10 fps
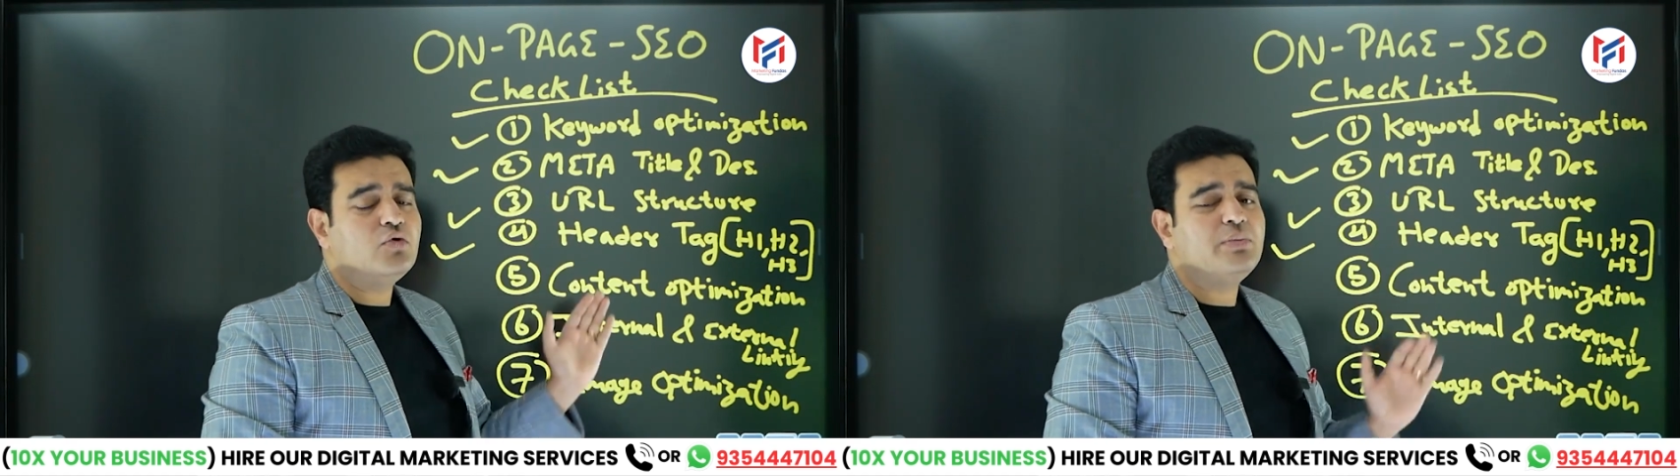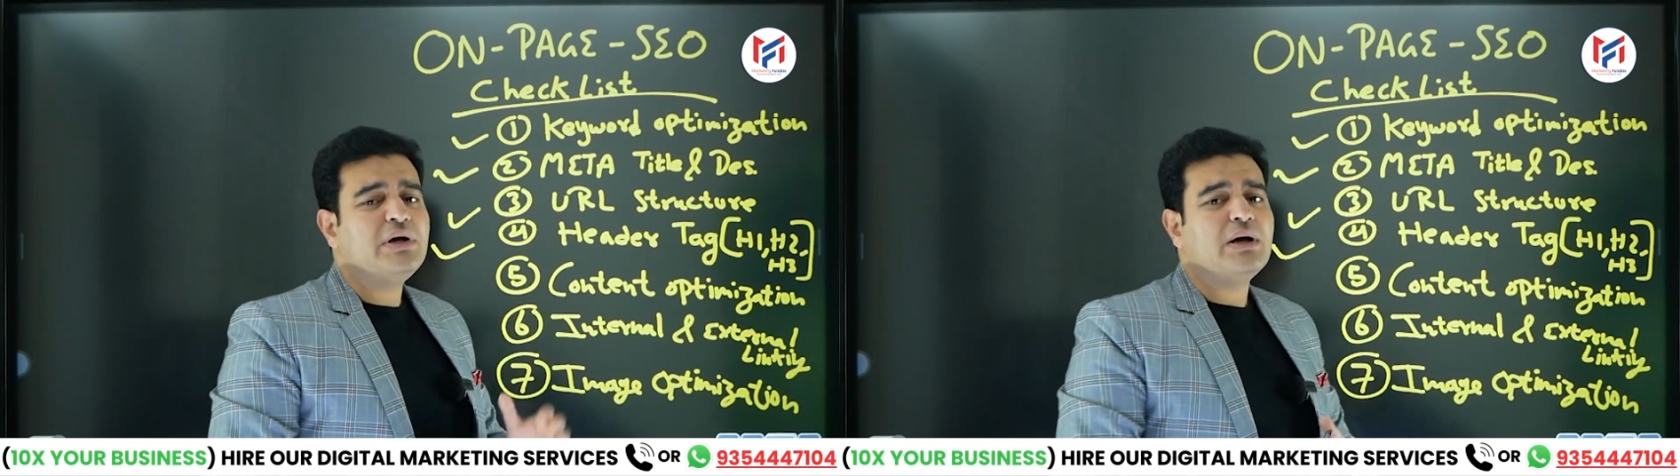
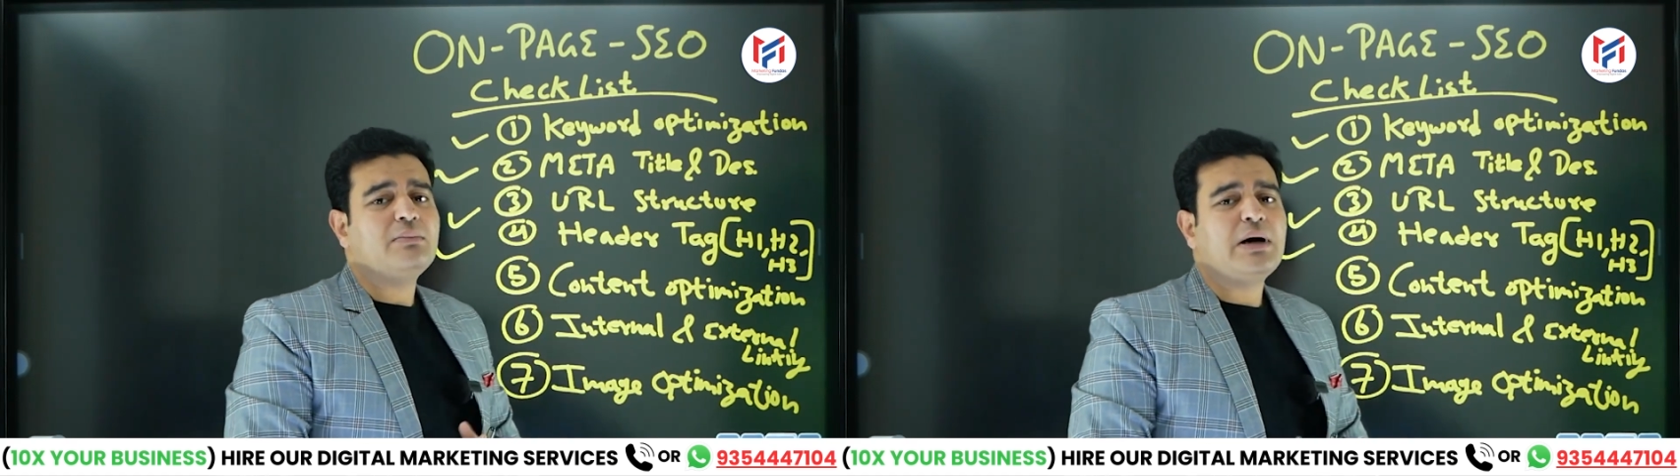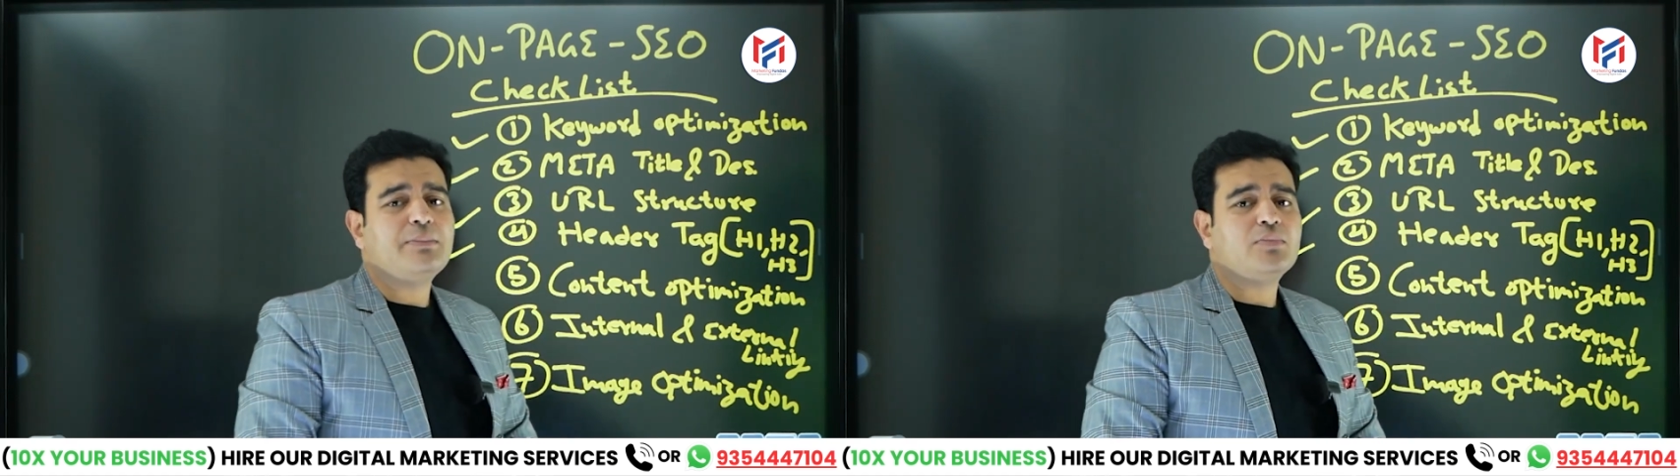use
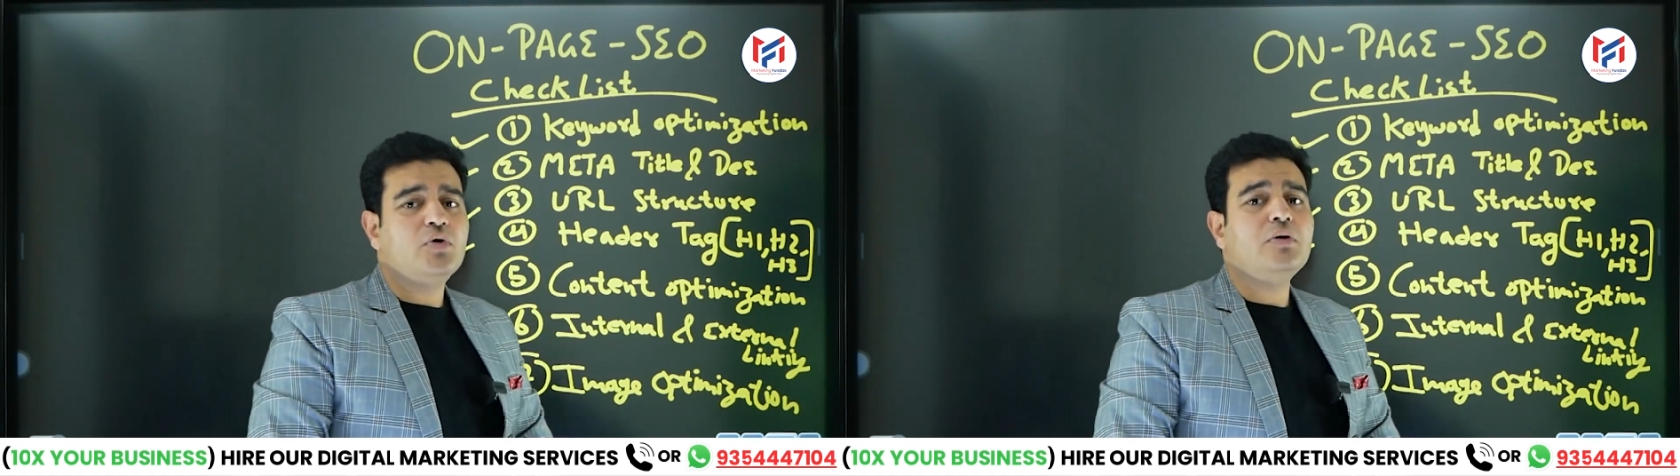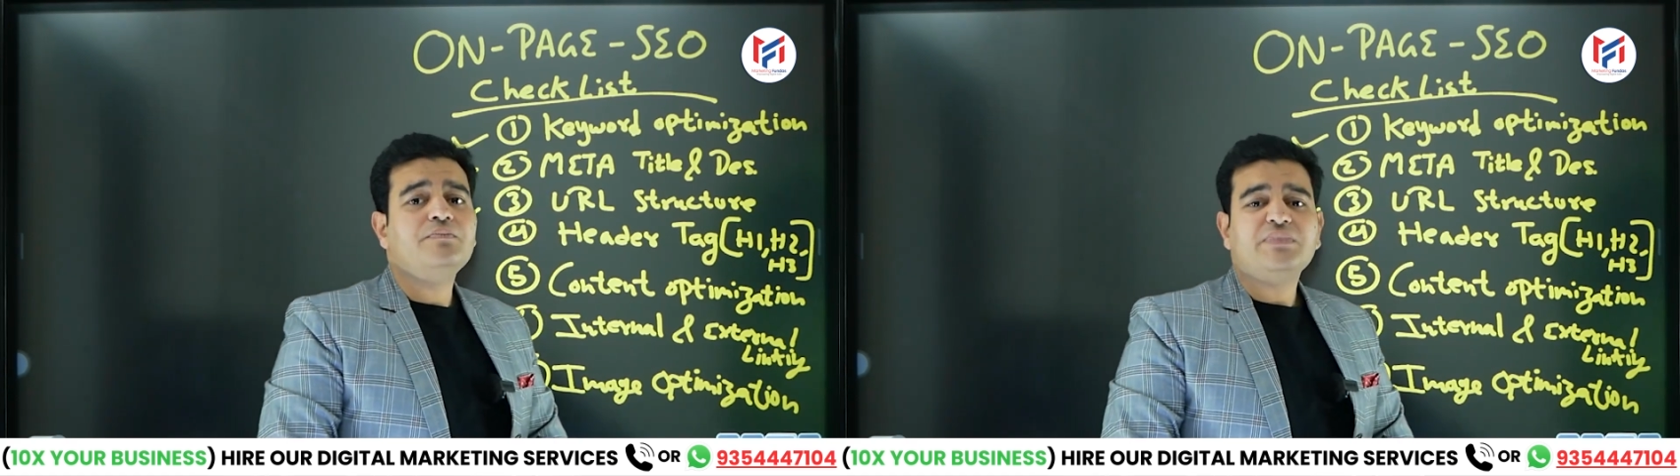header tags
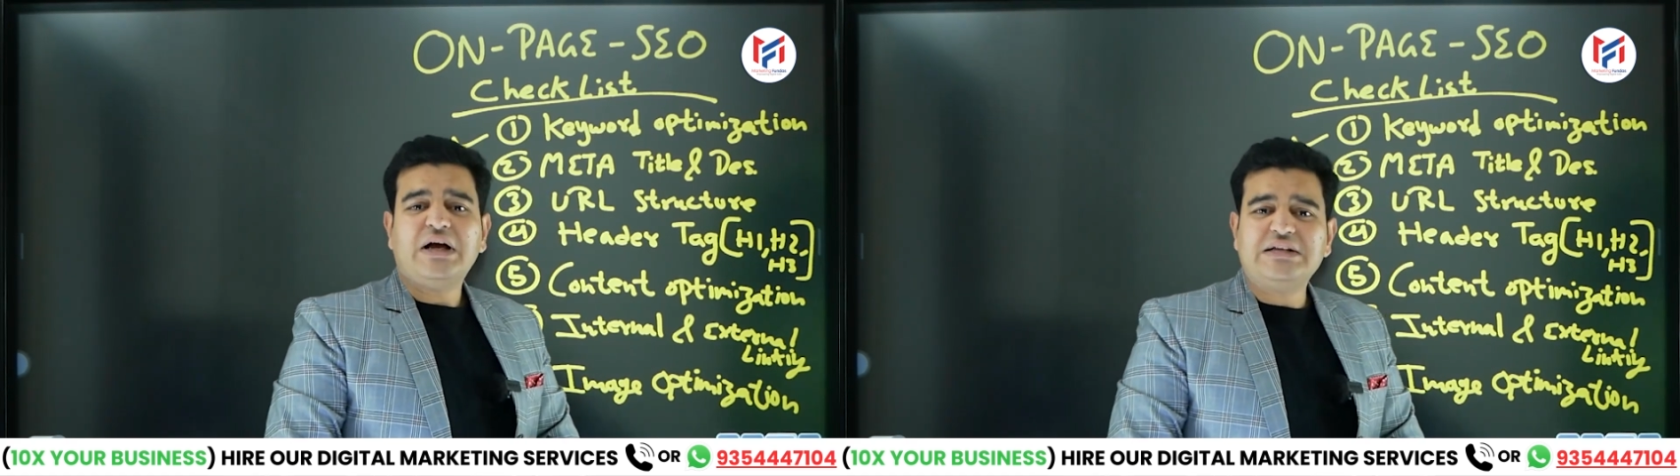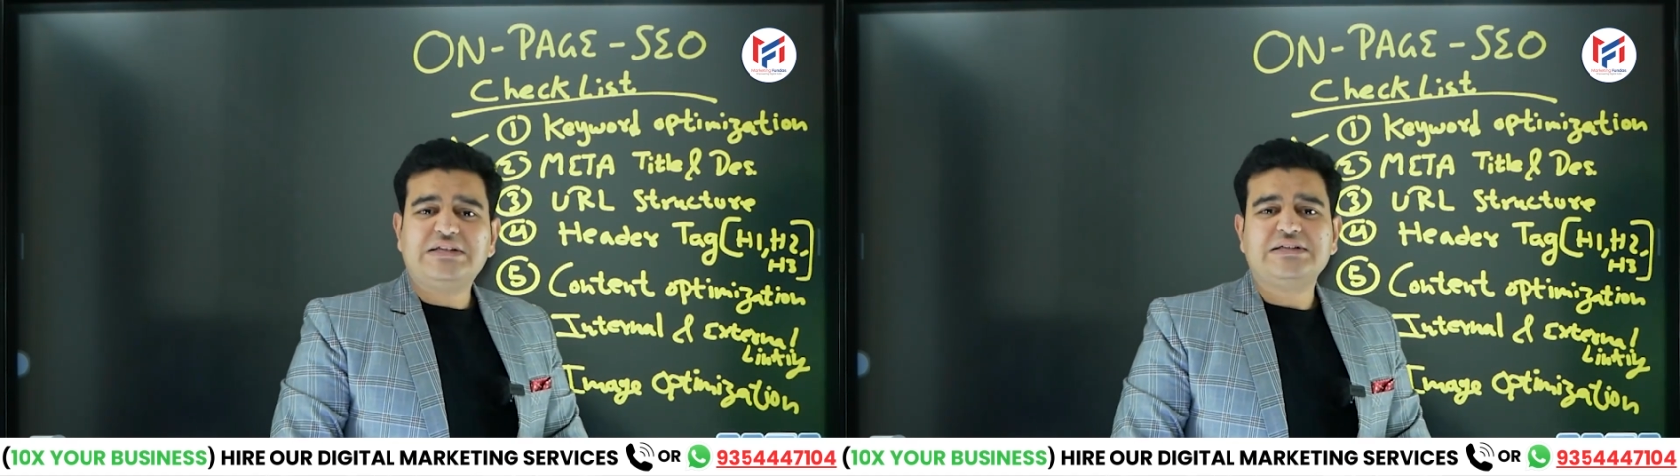as well,